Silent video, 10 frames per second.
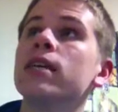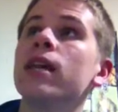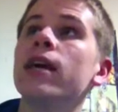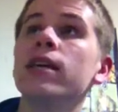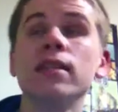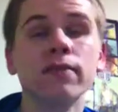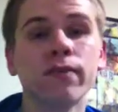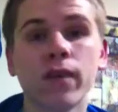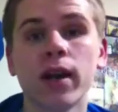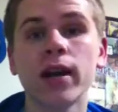Today is
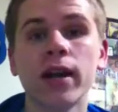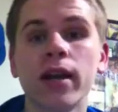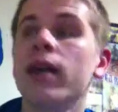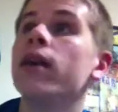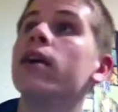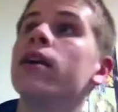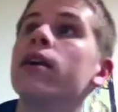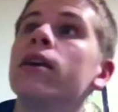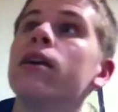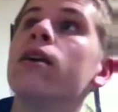
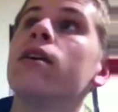Friday,